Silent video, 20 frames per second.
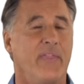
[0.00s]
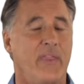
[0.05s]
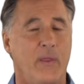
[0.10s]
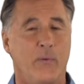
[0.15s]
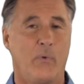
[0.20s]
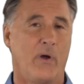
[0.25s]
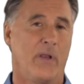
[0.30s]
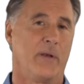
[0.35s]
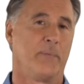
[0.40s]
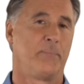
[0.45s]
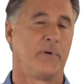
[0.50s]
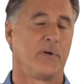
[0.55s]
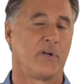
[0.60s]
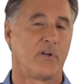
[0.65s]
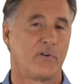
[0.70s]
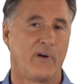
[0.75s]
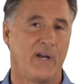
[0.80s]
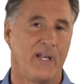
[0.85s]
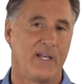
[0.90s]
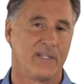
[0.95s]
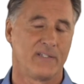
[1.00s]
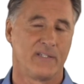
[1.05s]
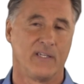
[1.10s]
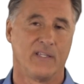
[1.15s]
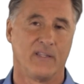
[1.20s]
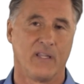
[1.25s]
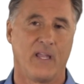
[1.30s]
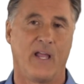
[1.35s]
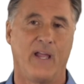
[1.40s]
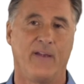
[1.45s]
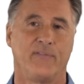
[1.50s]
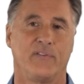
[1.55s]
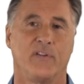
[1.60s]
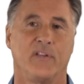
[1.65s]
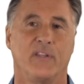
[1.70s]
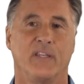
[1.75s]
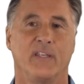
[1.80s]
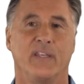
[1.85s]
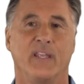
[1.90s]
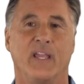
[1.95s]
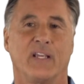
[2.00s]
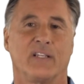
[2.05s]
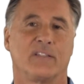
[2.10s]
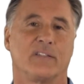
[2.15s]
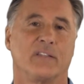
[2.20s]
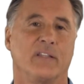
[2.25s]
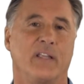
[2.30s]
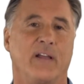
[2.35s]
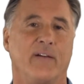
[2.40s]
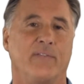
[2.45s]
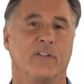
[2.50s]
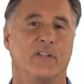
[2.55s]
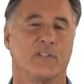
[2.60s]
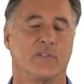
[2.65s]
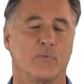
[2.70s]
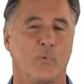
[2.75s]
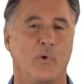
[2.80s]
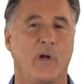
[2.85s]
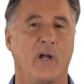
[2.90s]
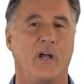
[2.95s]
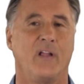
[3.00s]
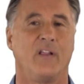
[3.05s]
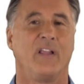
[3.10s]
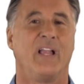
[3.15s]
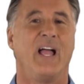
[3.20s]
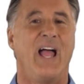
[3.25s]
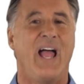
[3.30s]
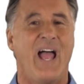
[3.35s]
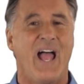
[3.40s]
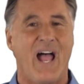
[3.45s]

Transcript: They want to progress in life to the next level as well.